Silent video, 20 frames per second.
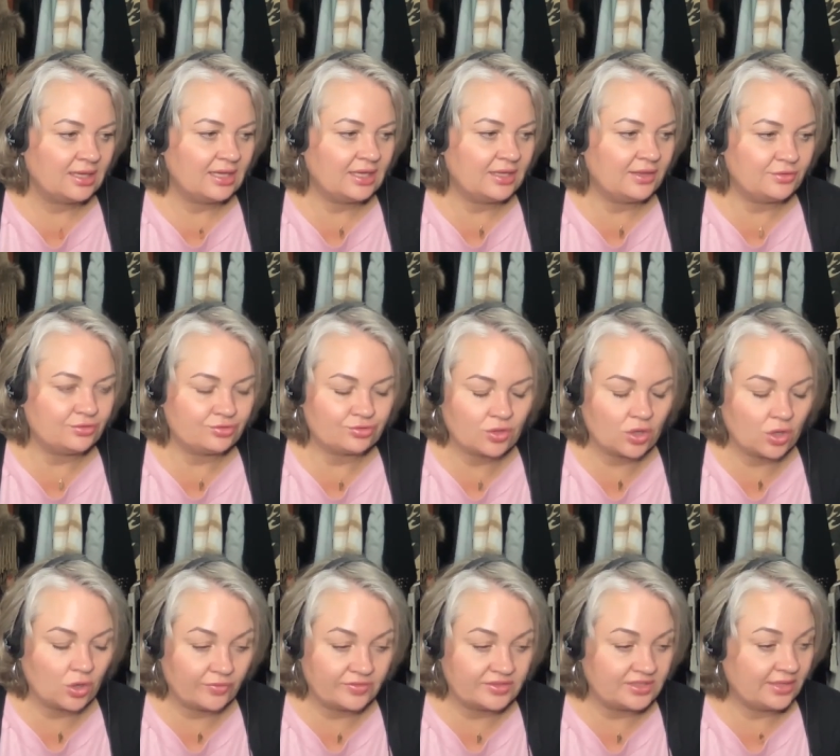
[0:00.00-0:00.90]
in
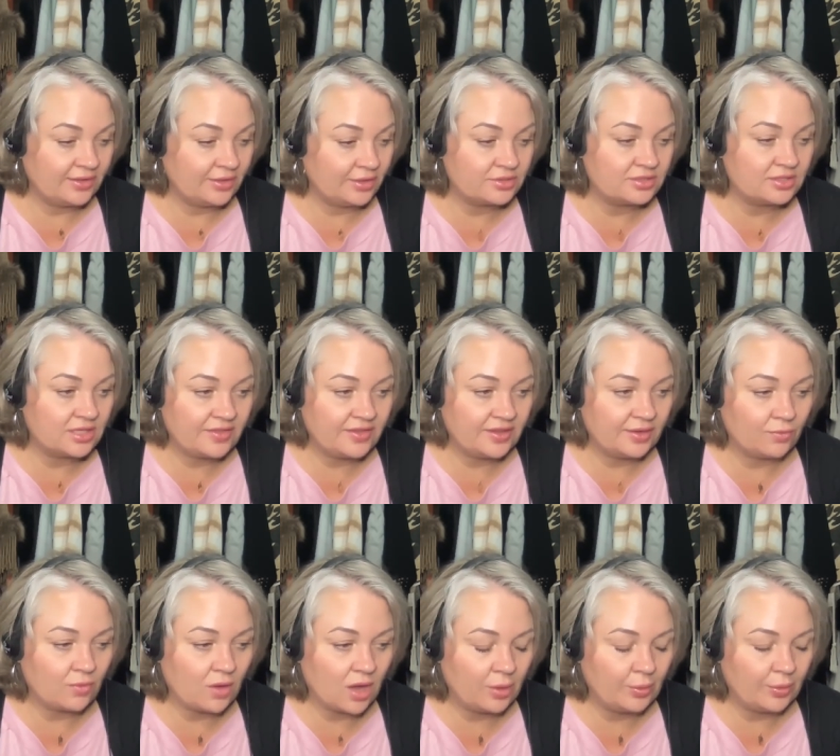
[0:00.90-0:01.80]
droves, and there's
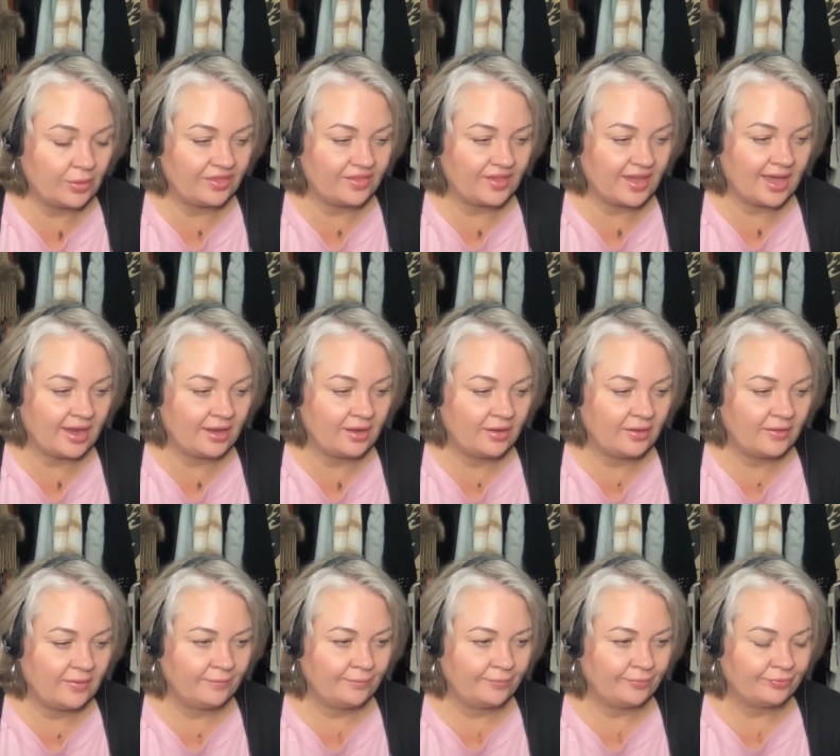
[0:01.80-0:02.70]
nothing wrong with that.
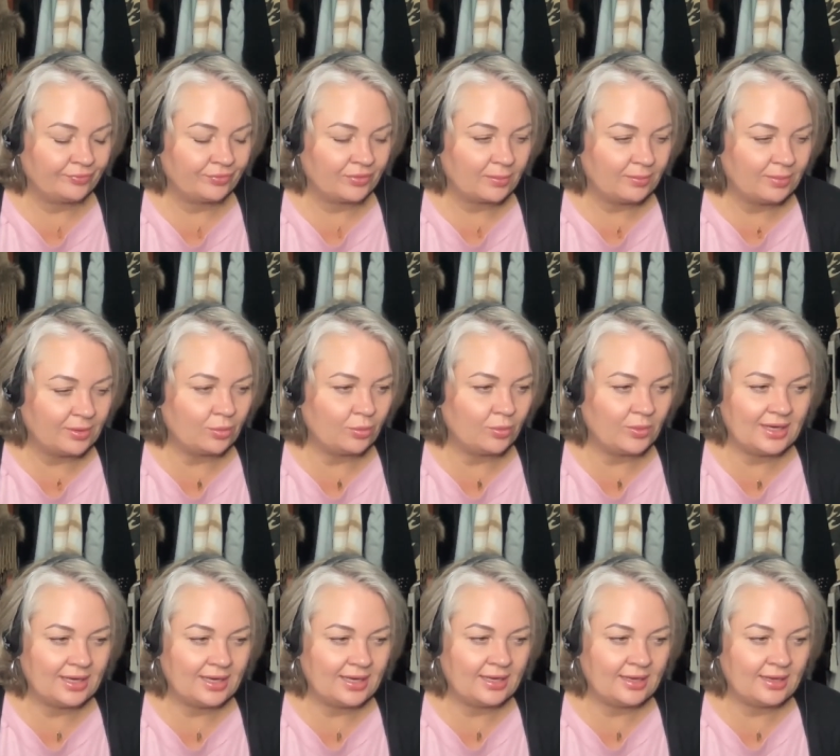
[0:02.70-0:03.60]
But
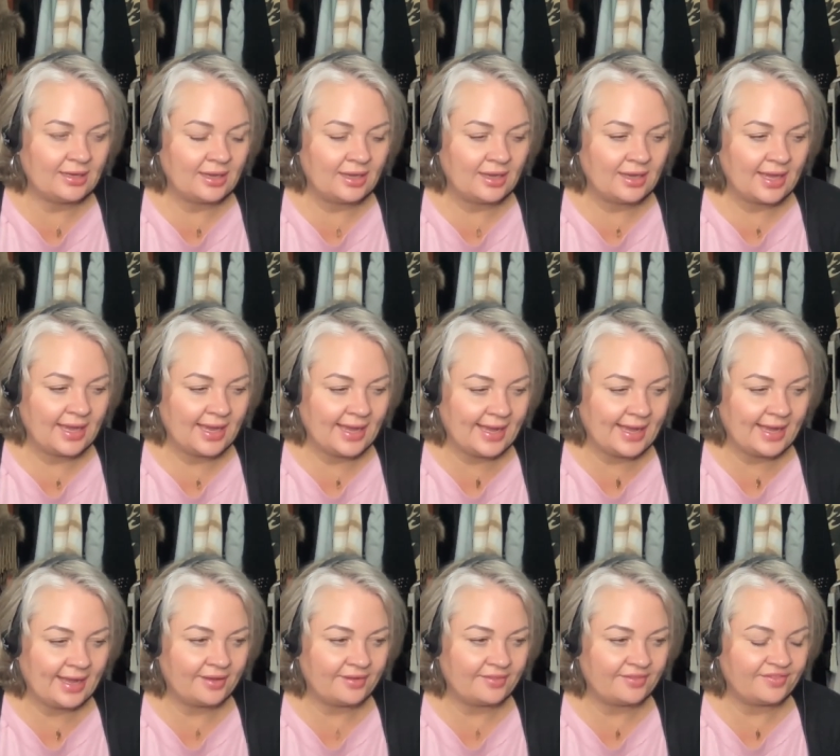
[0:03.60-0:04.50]
we
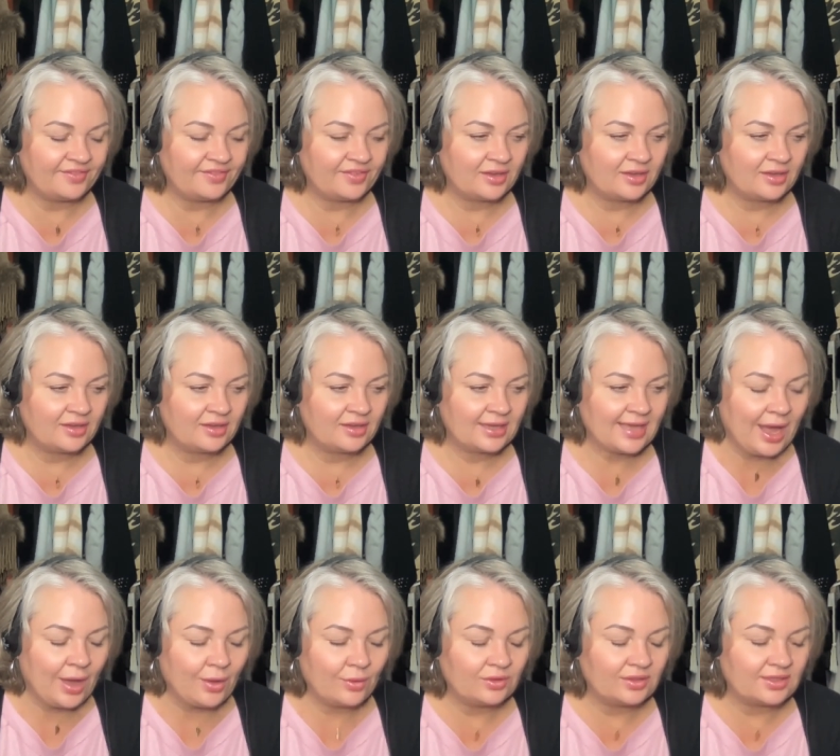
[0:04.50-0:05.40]
have
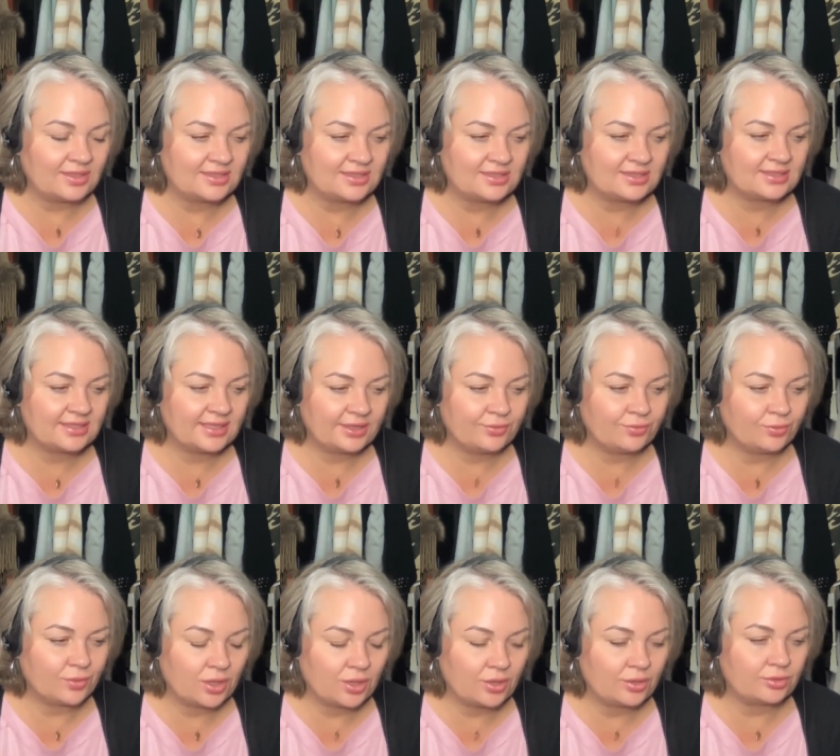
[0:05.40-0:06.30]
countless skid
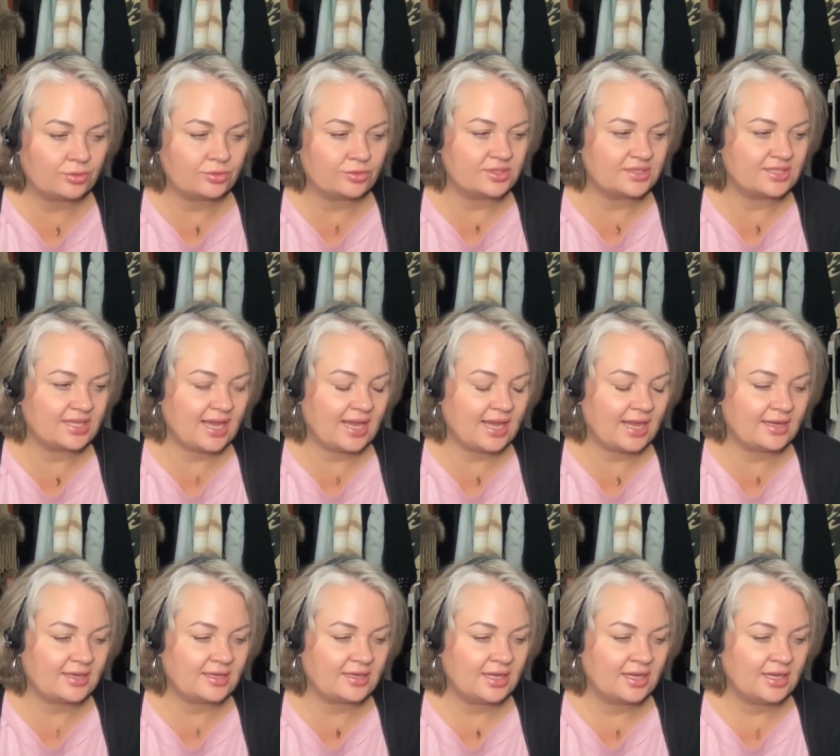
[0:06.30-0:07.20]
rows
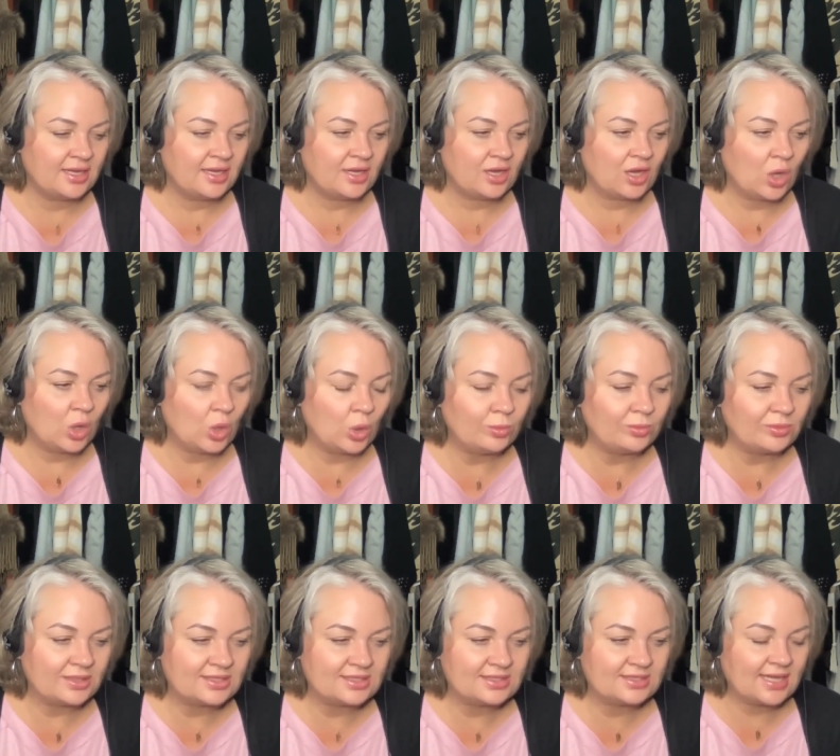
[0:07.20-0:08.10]
and
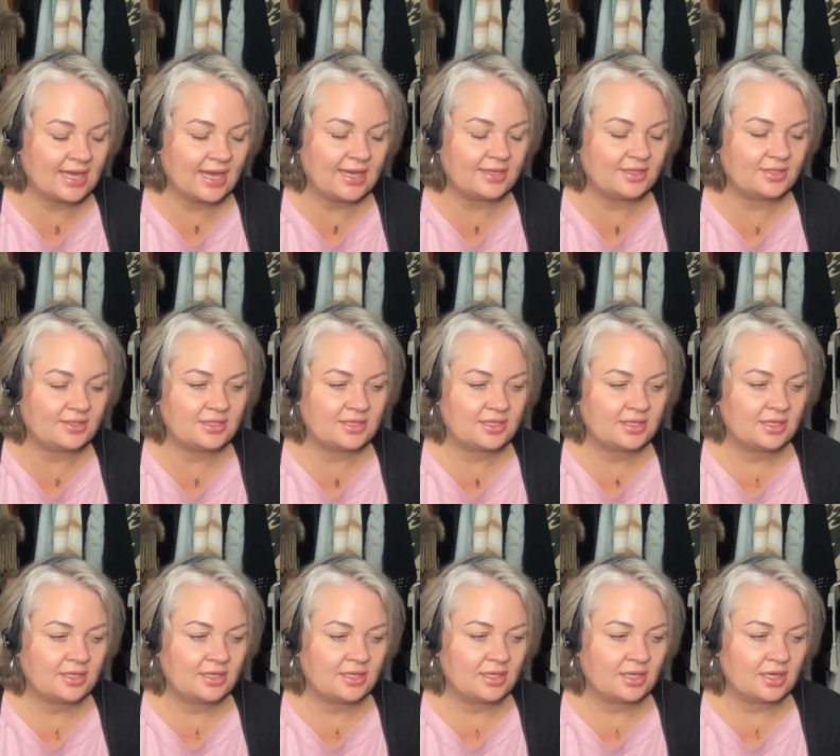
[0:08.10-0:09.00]
homeless tent
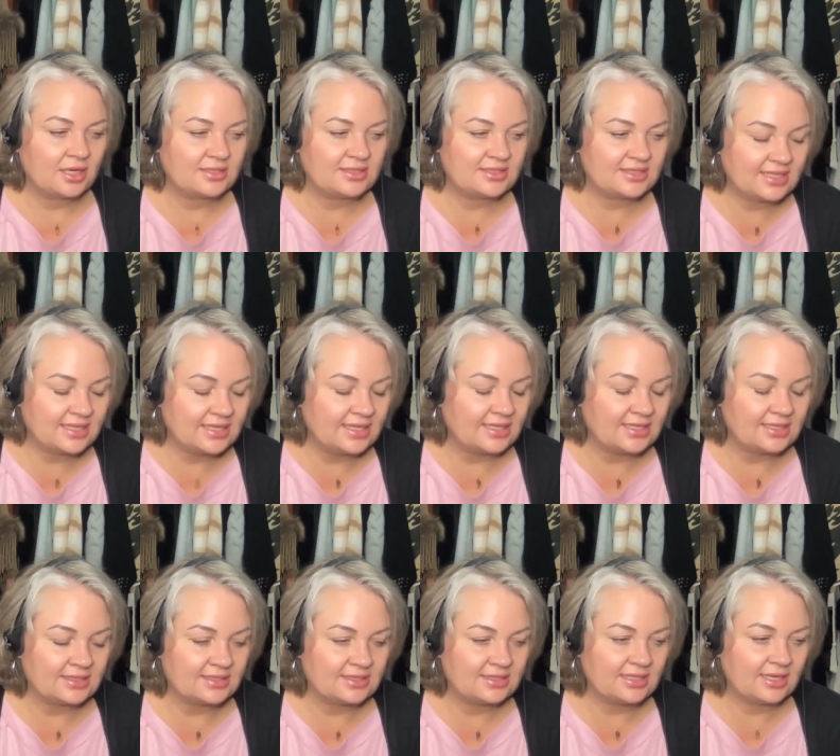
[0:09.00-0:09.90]

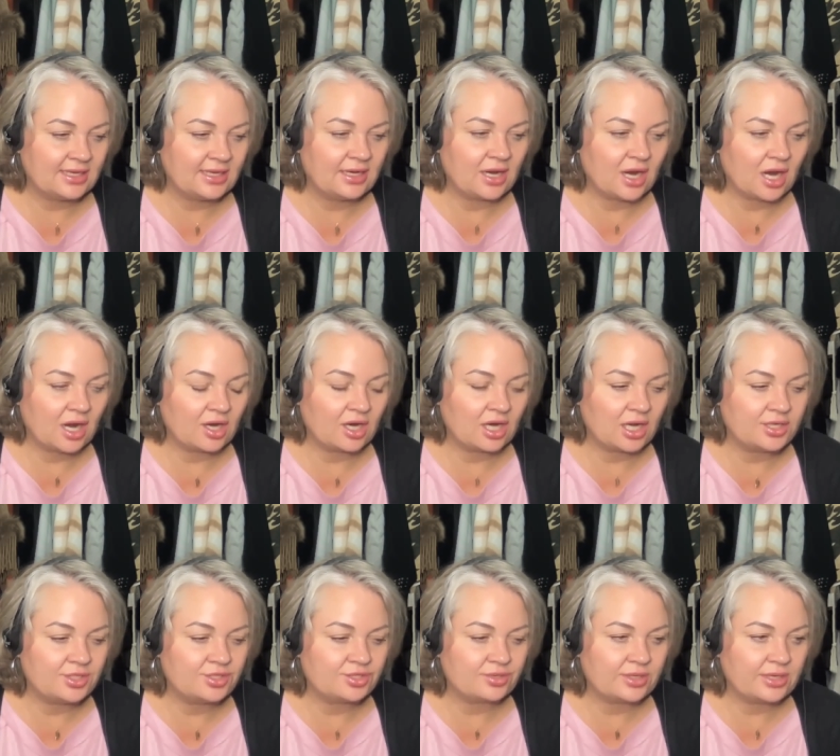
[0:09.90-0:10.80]
cities in our
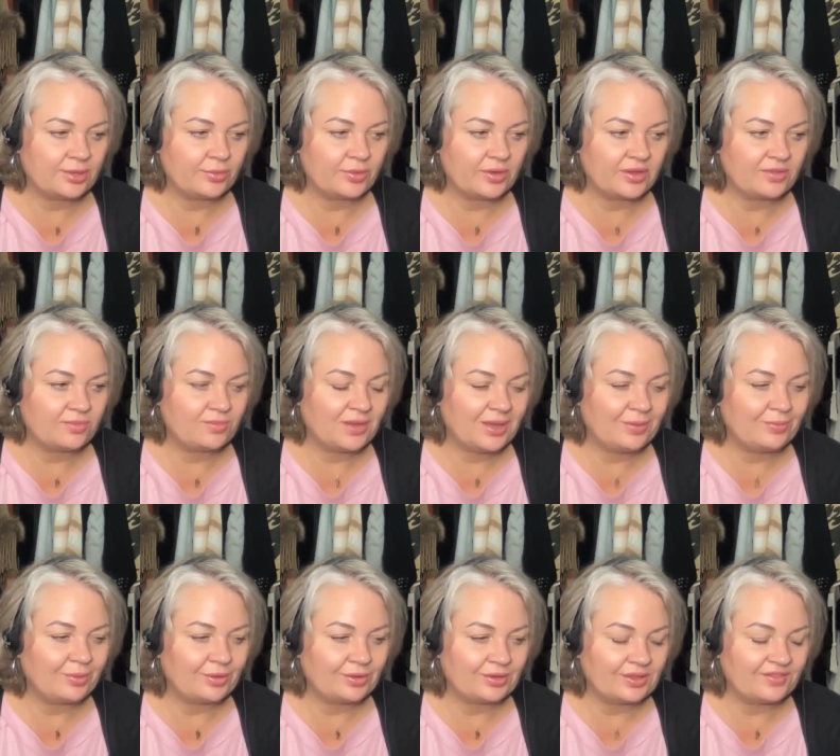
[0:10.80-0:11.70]
country with
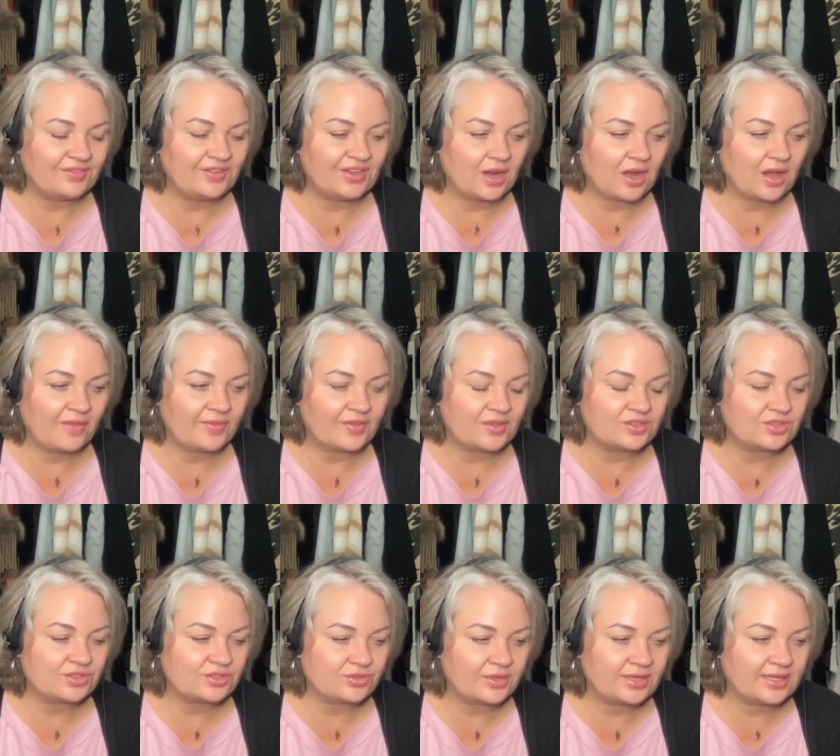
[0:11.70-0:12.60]
people living on the
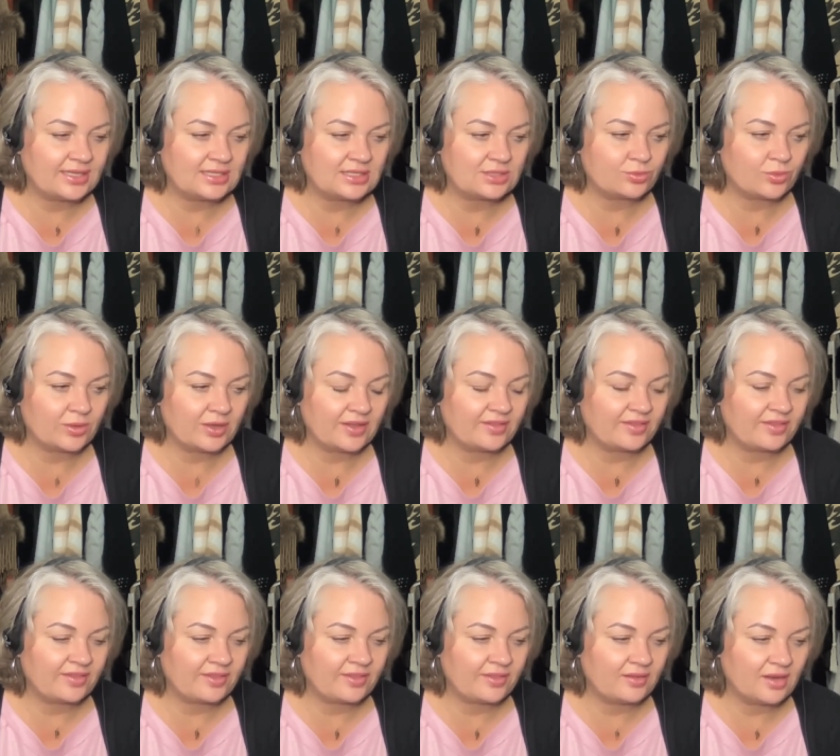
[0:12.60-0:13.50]
streets
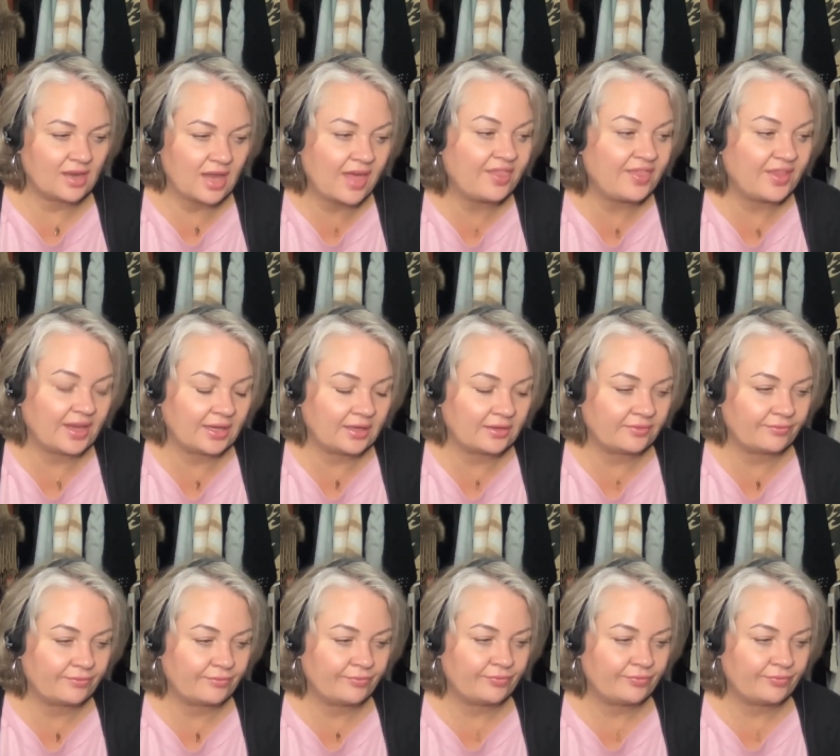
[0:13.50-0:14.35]
with nothing,